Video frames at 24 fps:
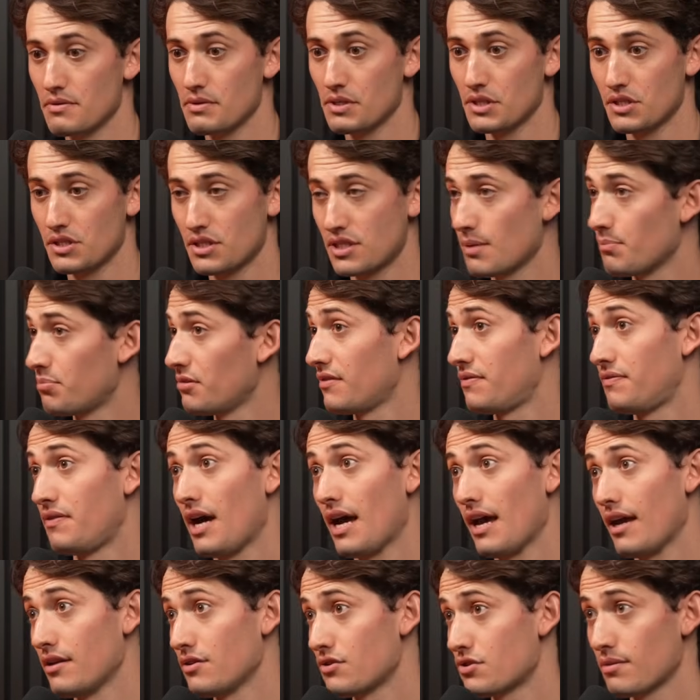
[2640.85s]

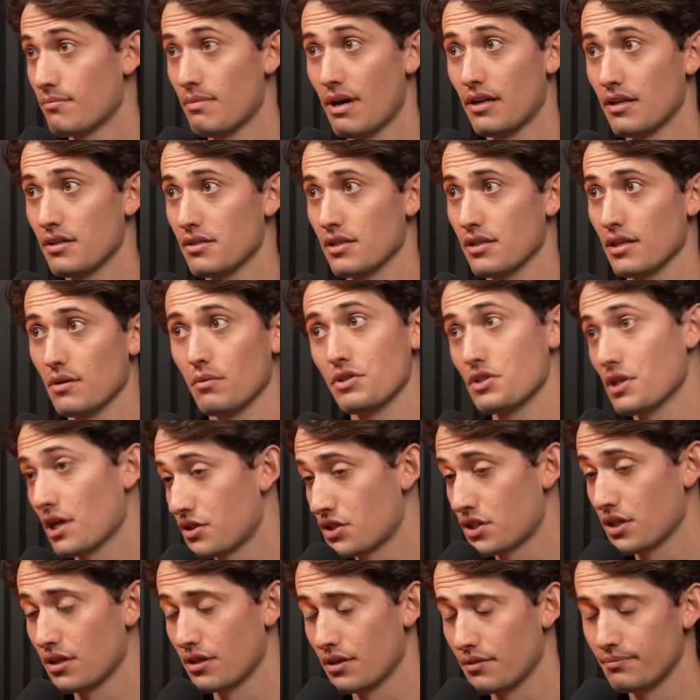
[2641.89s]
simplify it tremendously, which I
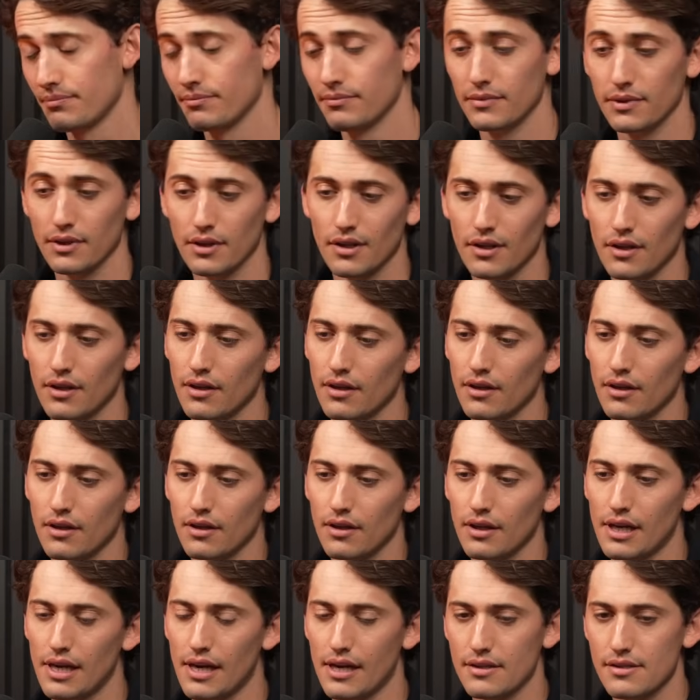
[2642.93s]
should,
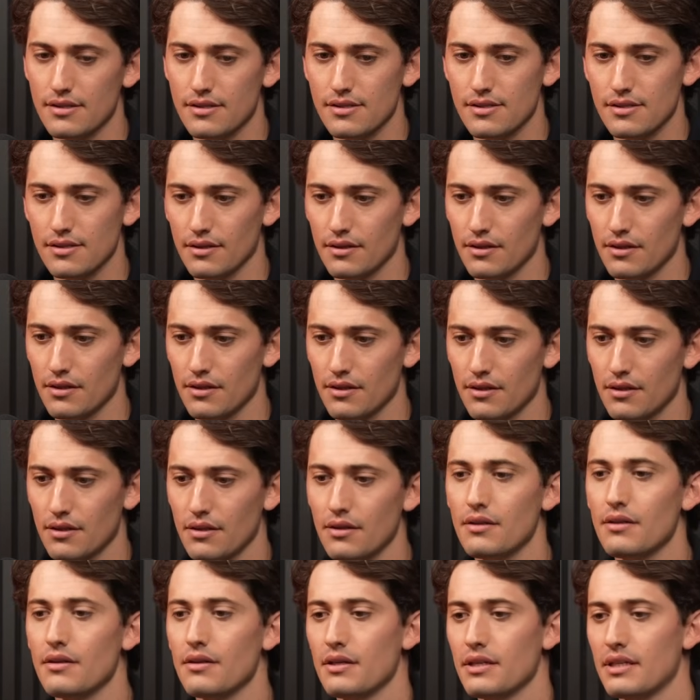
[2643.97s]
it's
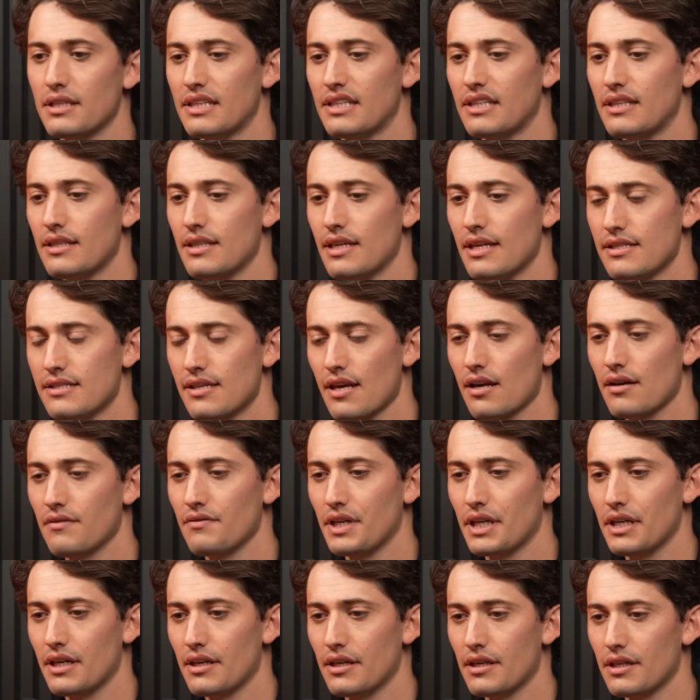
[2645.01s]
instead of
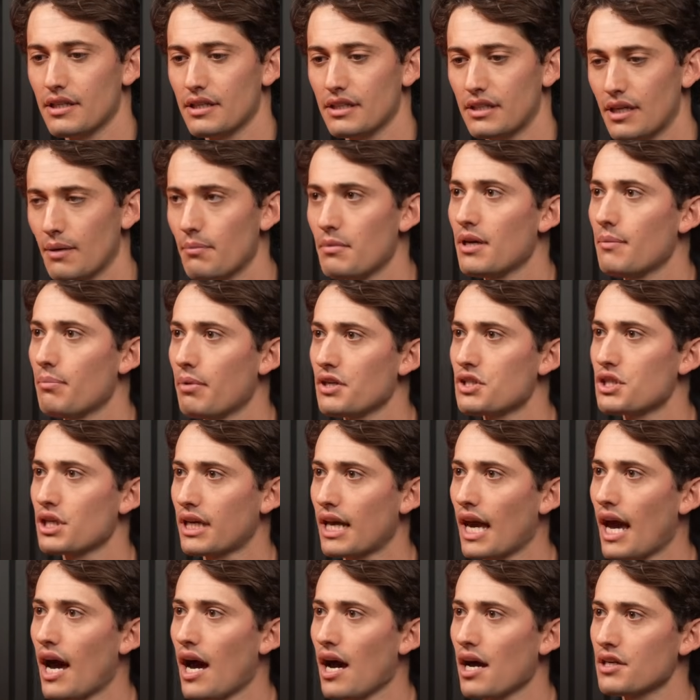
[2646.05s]
give me a bunch of
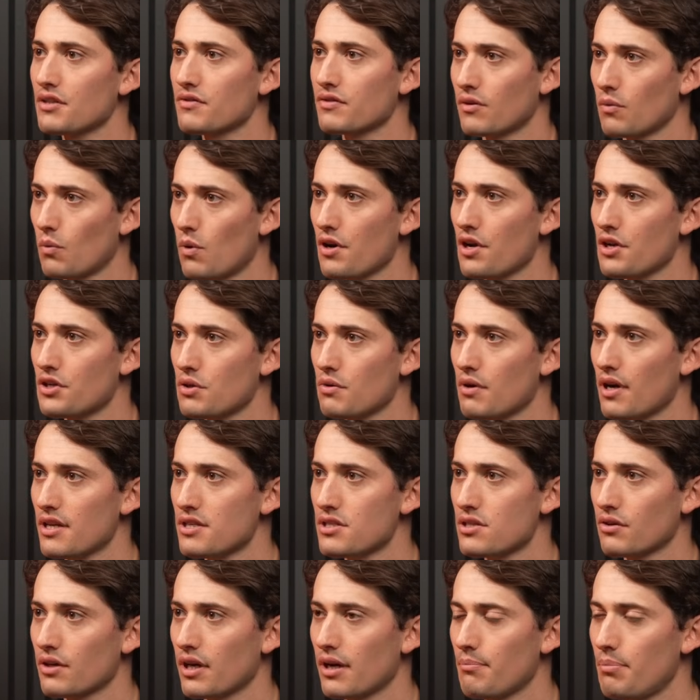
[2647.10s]
cash for 1 to 2
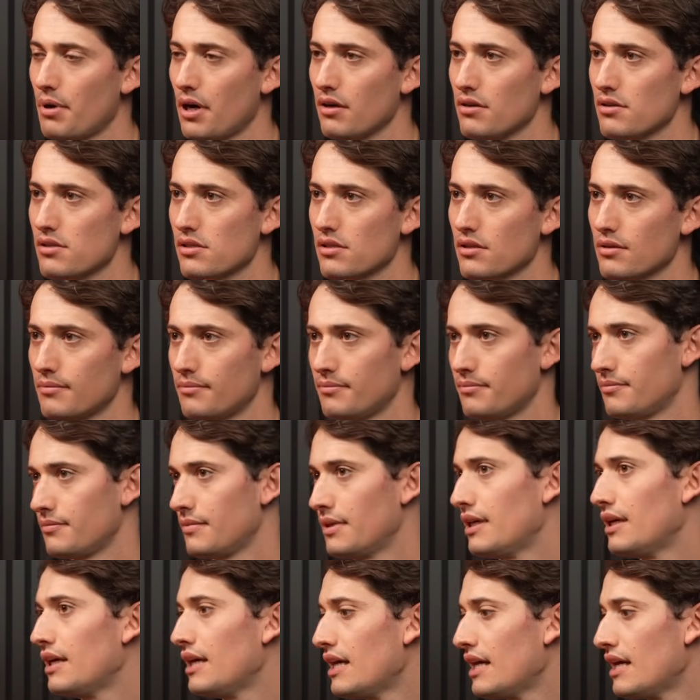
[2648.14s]
Instagram posts,
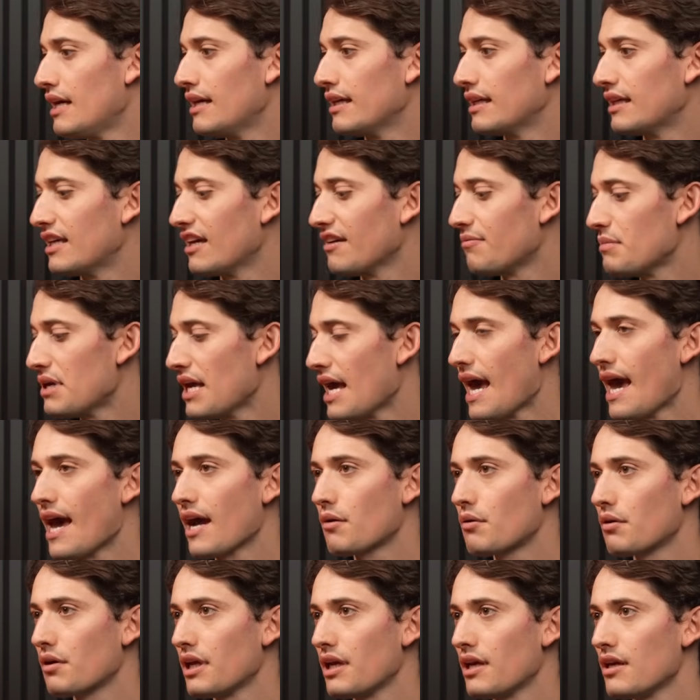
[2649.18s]
give me
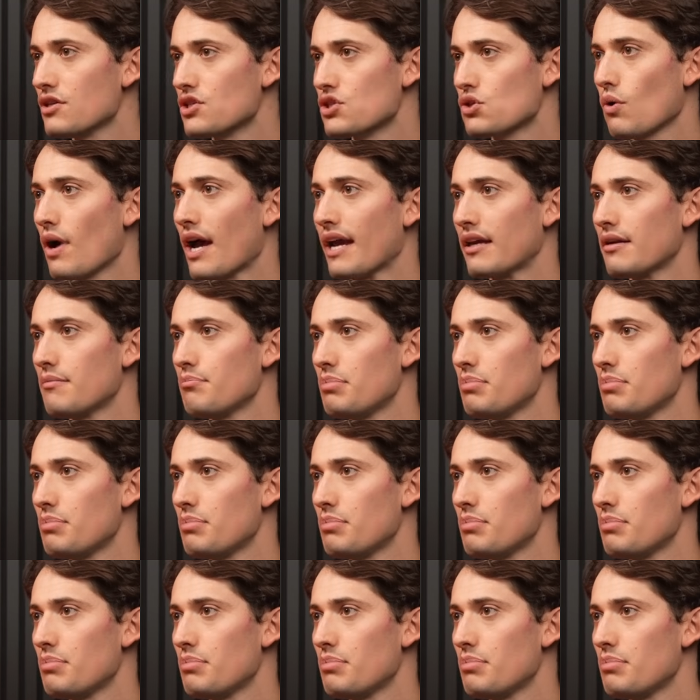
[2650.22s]
equity so I can